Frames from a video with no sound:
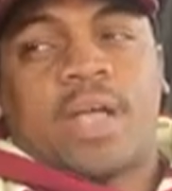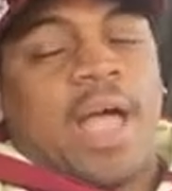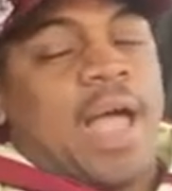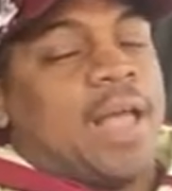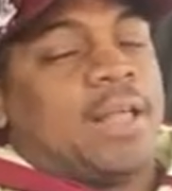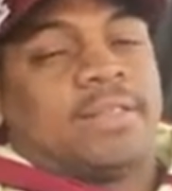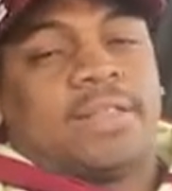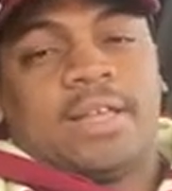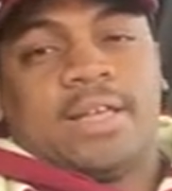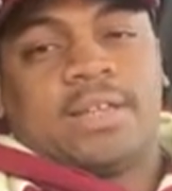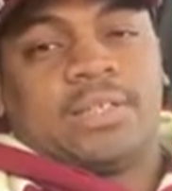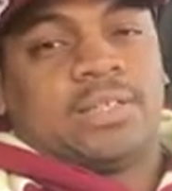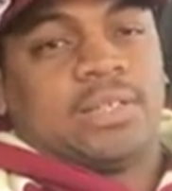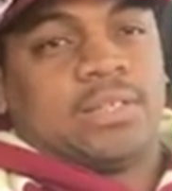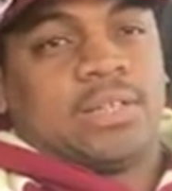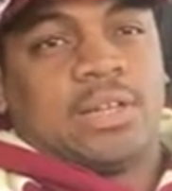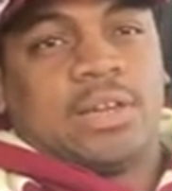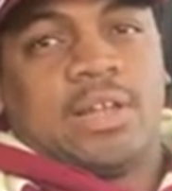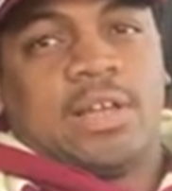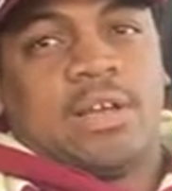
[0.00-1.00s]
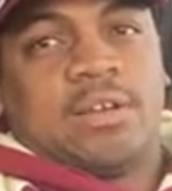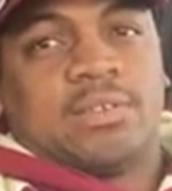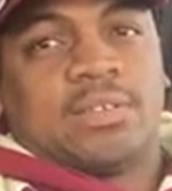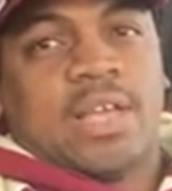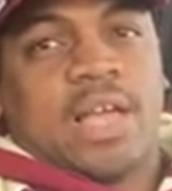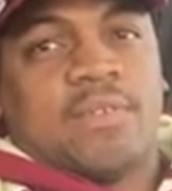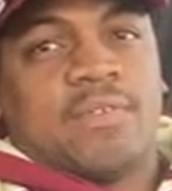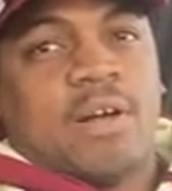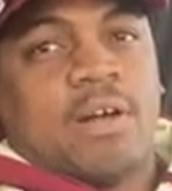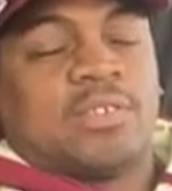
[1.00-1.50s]
I didn't think the Loves
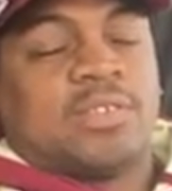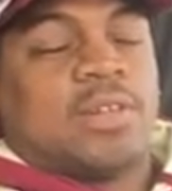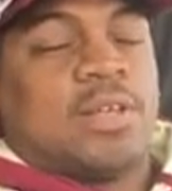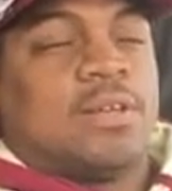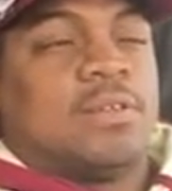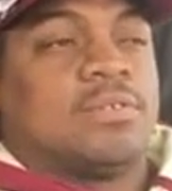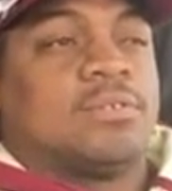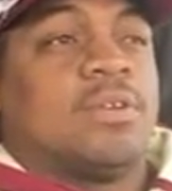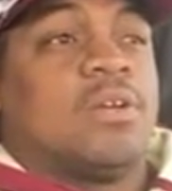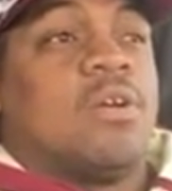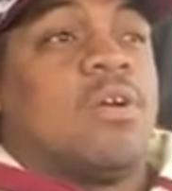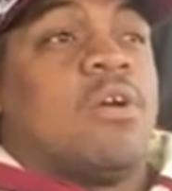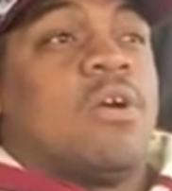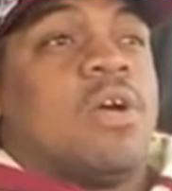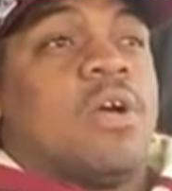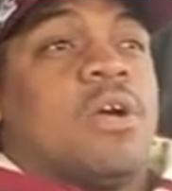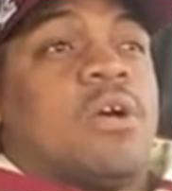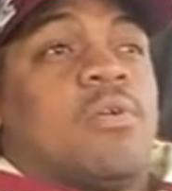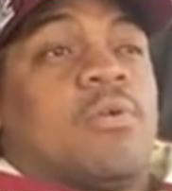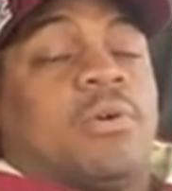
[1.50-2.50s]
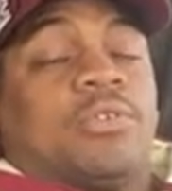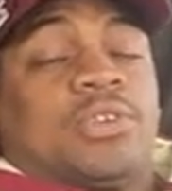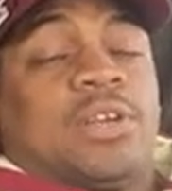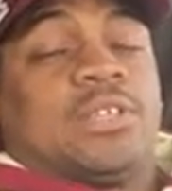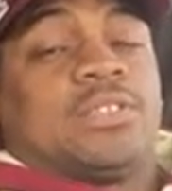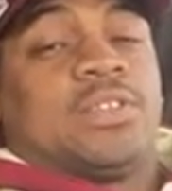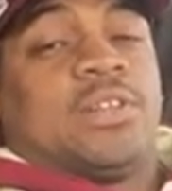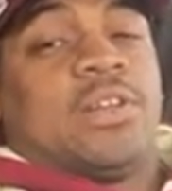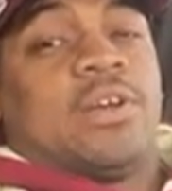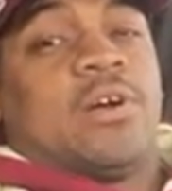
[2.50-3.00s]
have alternators. But
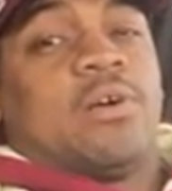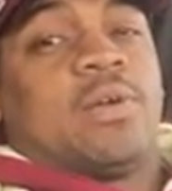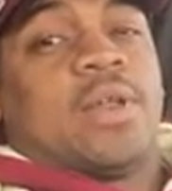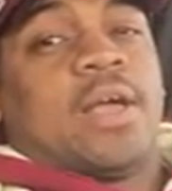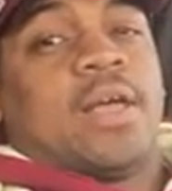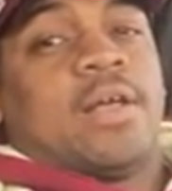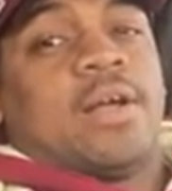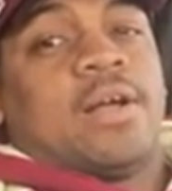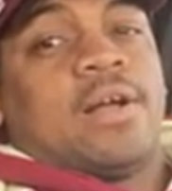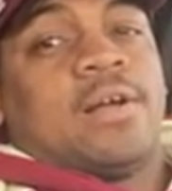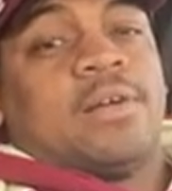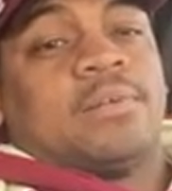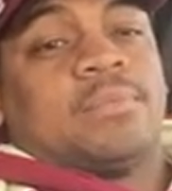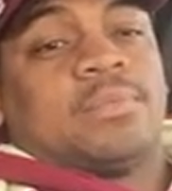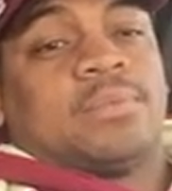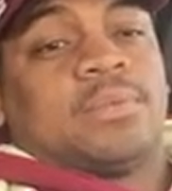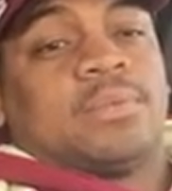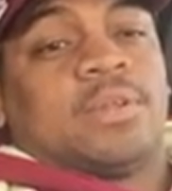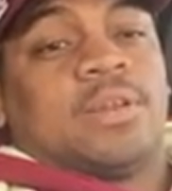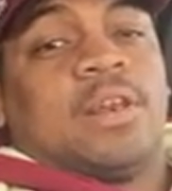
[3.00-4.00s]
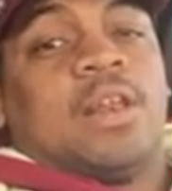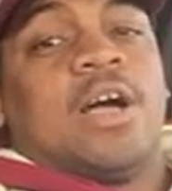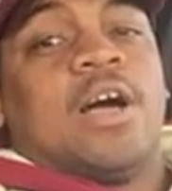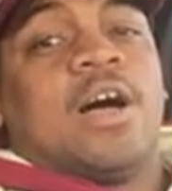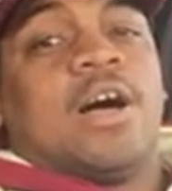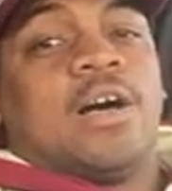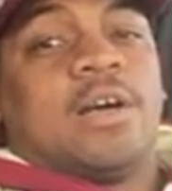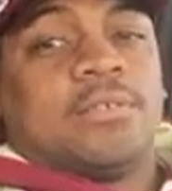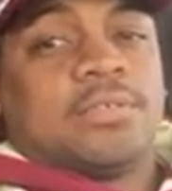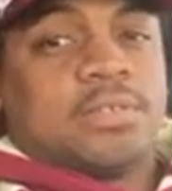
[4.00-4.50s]
just to know that
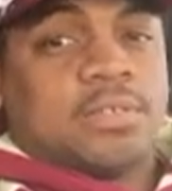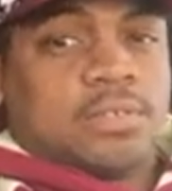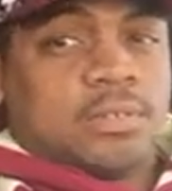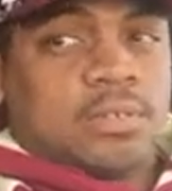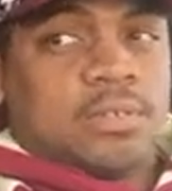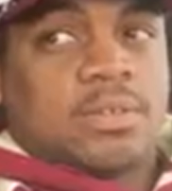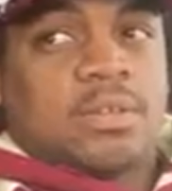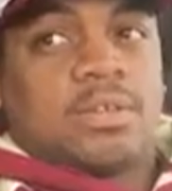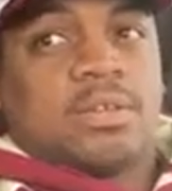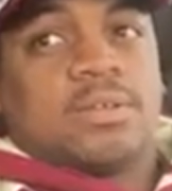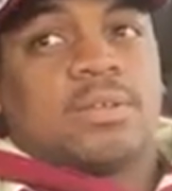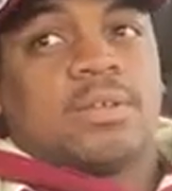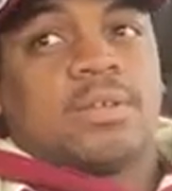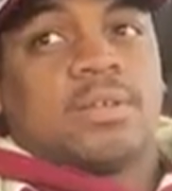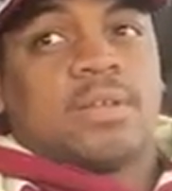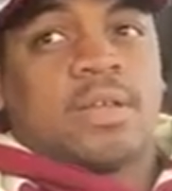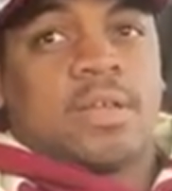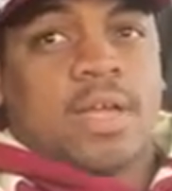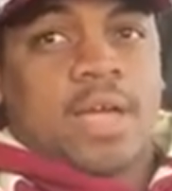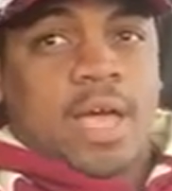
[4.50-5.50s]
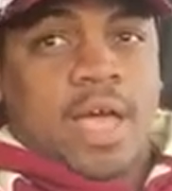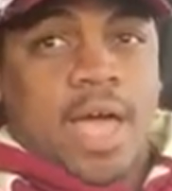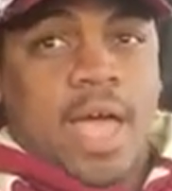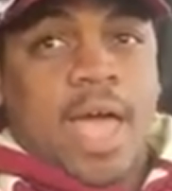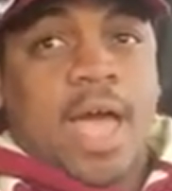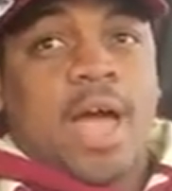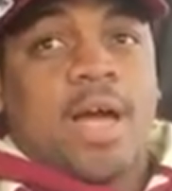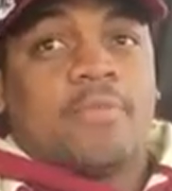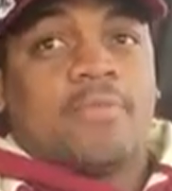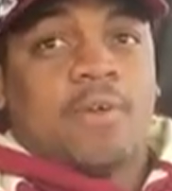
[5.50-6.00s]
Loves
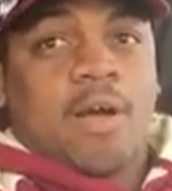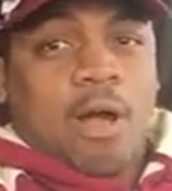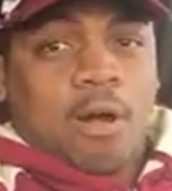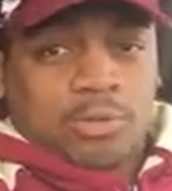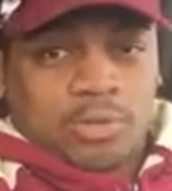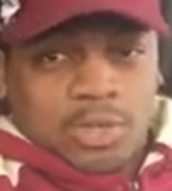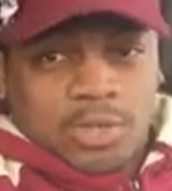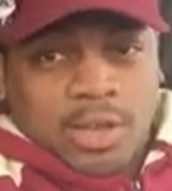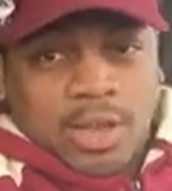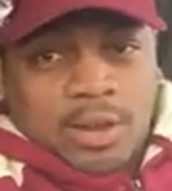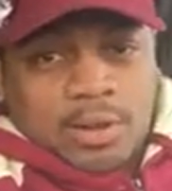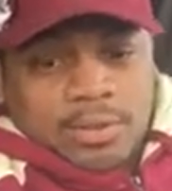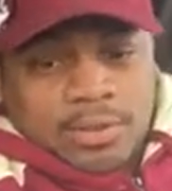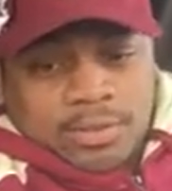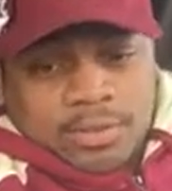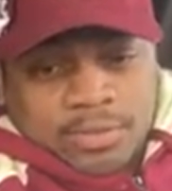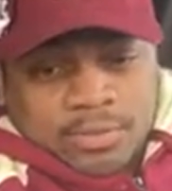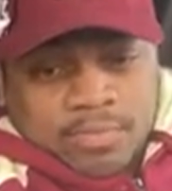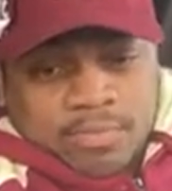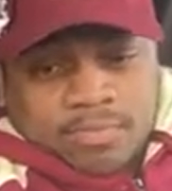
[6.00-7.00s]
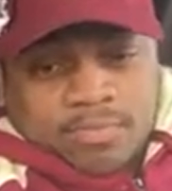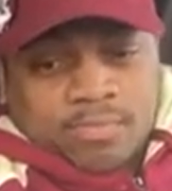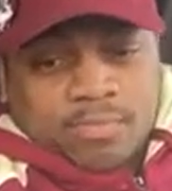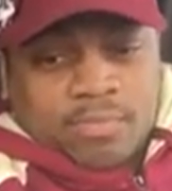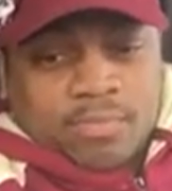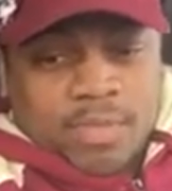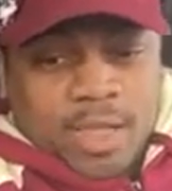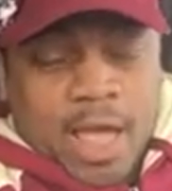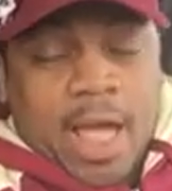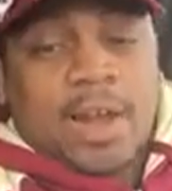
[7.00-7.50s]
have alternators
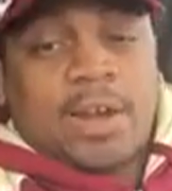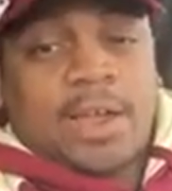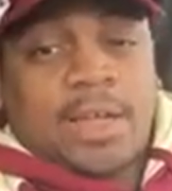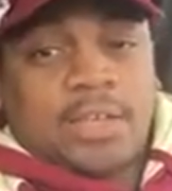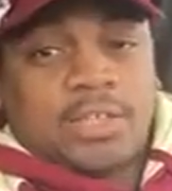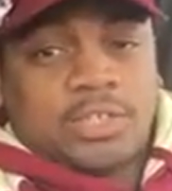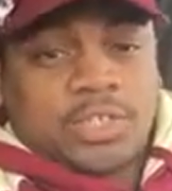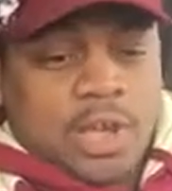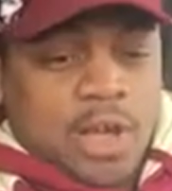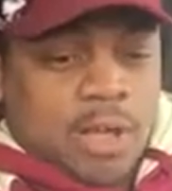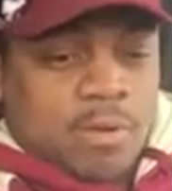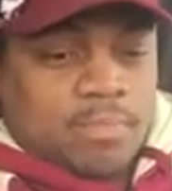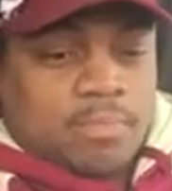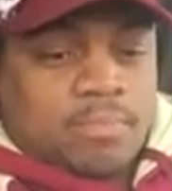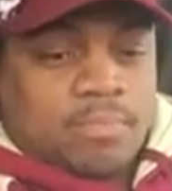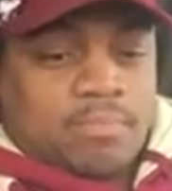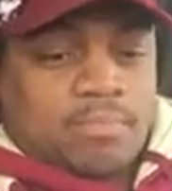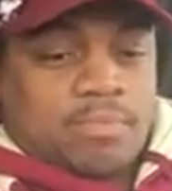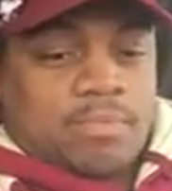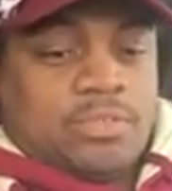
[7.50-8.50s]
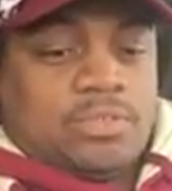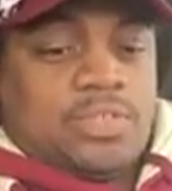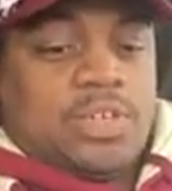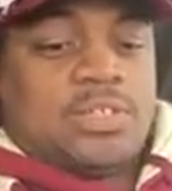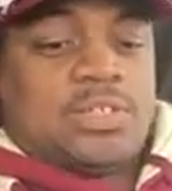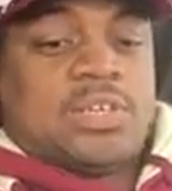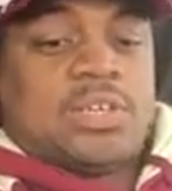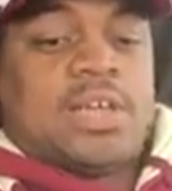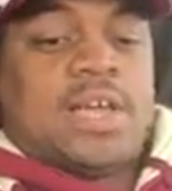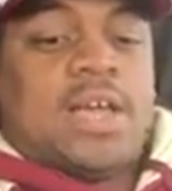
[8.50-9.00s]
at their shop,
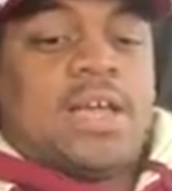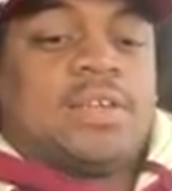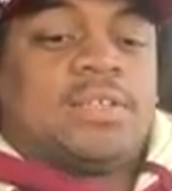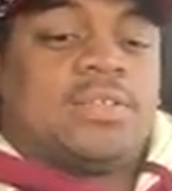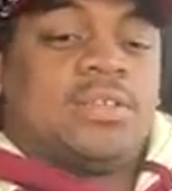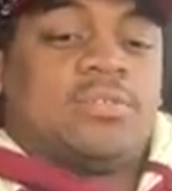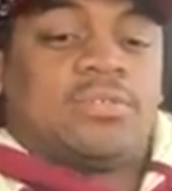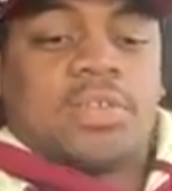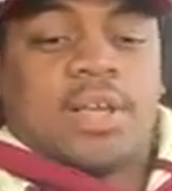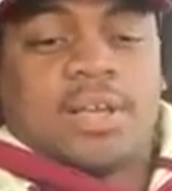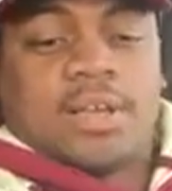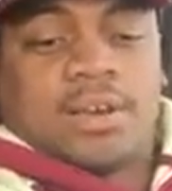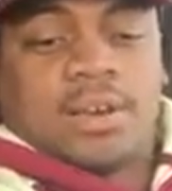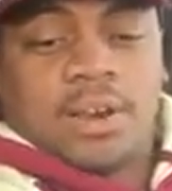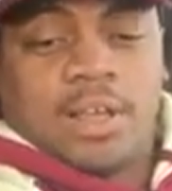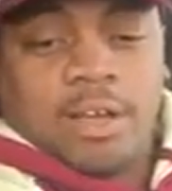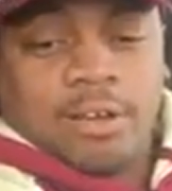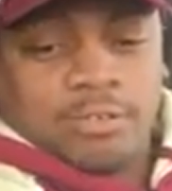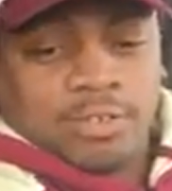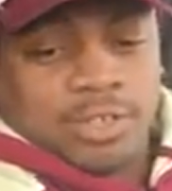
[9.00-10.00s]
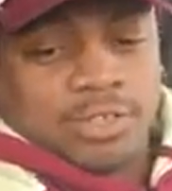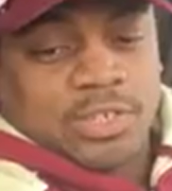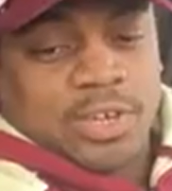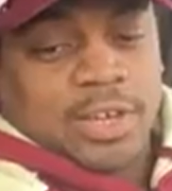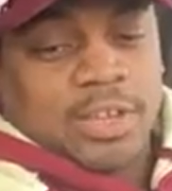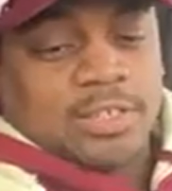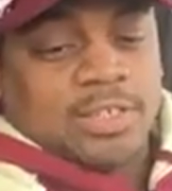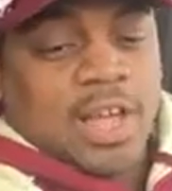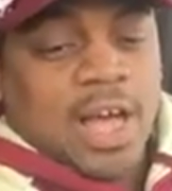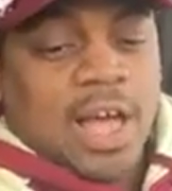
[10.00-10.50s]
just in case you think Loves just
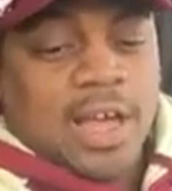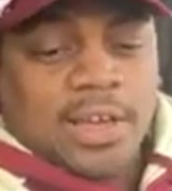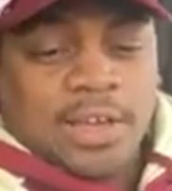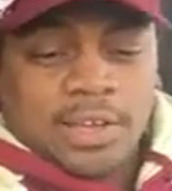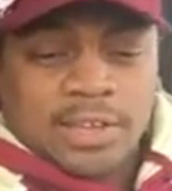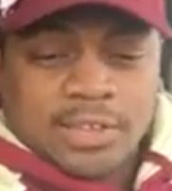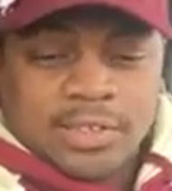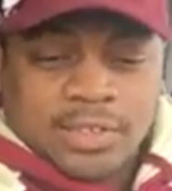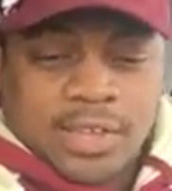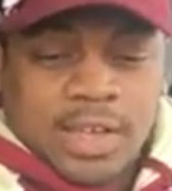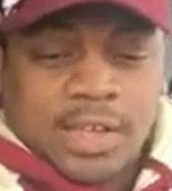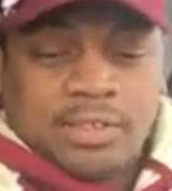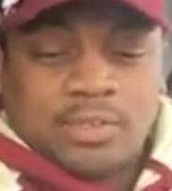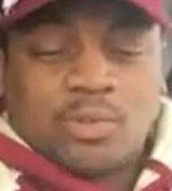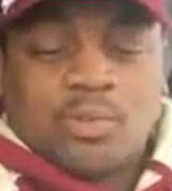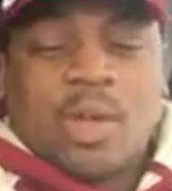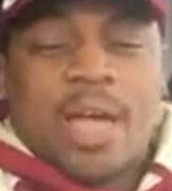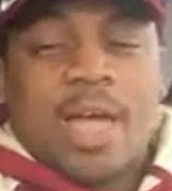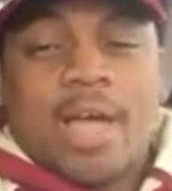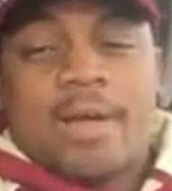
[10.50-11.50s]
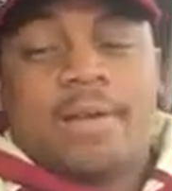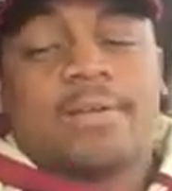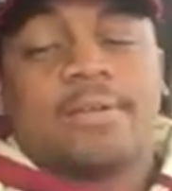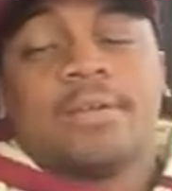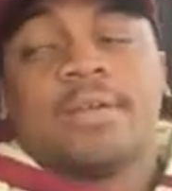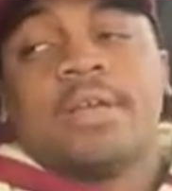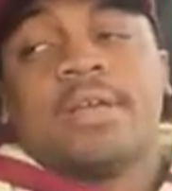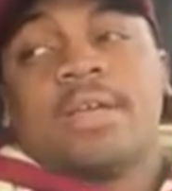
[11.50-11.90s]
change tires and do air.